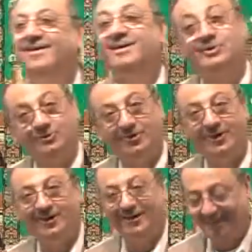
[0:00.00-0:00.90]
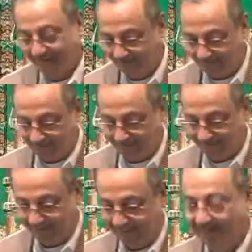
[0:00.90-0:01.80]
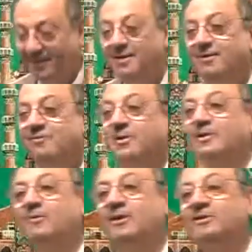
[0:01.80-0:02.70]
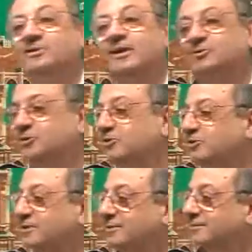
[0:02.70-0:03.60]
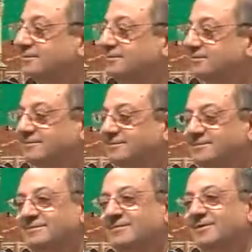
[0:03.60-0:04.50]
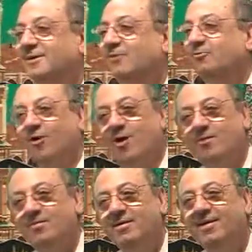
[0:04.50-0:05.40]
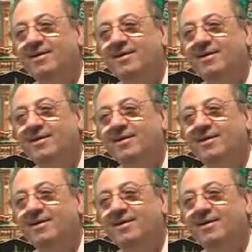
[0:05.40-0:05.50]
Shireen. Brother, what is Darsu Shireen? Form